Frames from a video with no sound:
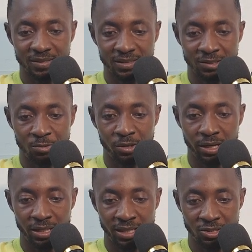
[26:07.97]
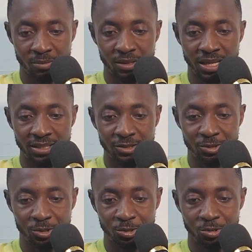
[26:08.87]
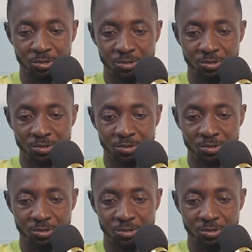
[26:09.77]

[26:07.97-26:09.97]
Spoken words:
Don't worry, there's something I need to show you.